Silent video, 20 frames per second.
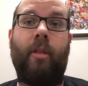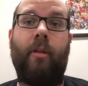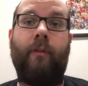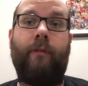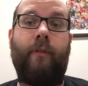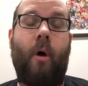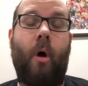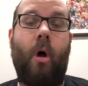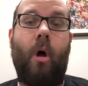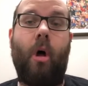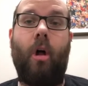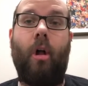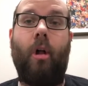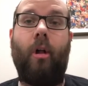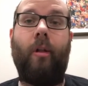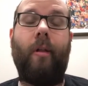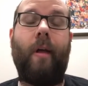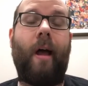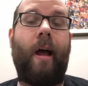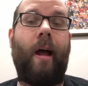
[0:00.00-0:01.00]
to the
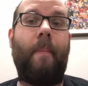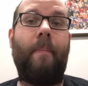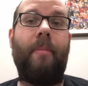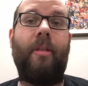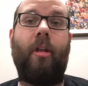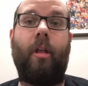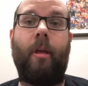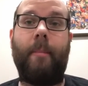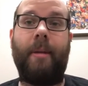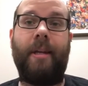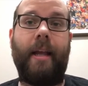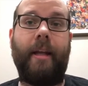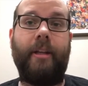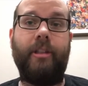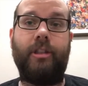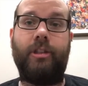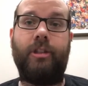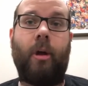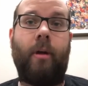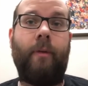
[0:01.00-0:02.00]
fall, the
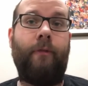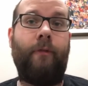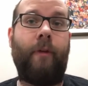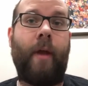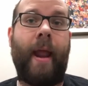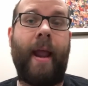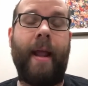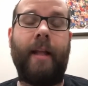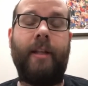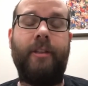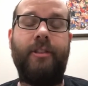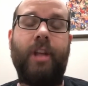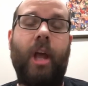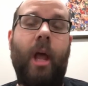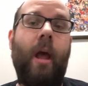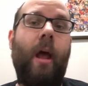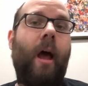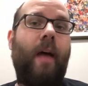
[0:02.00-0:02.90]
limitations on fans.